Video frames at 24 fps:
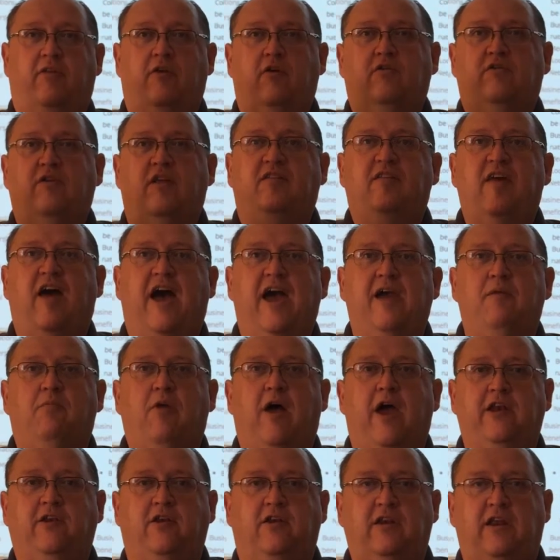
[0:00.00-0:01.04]
There's a
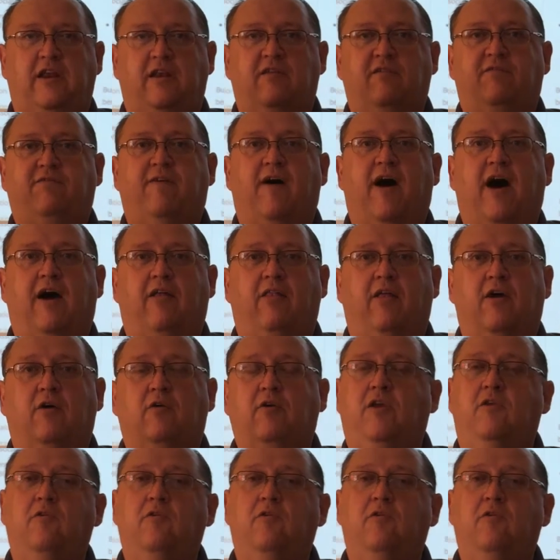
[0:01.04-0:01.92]
timeline you need to follow.